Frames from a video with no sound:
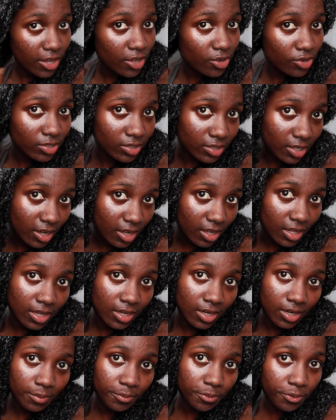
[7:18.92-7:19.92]
It goes
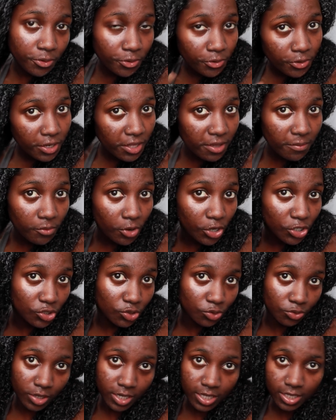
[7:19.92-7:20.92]
on pretty
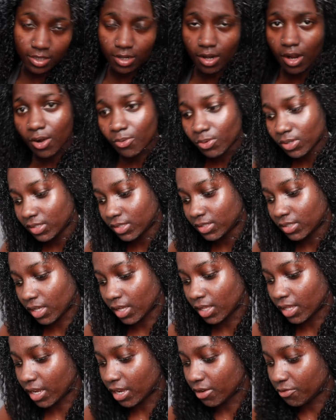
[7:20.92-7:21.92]
moisturizing. I would
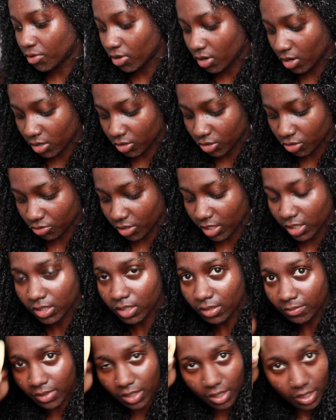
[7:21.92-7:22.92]
say like if you're gonna try
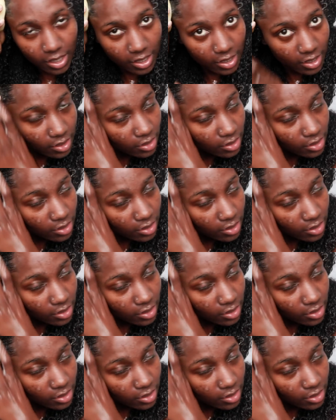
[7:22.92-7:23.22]
something like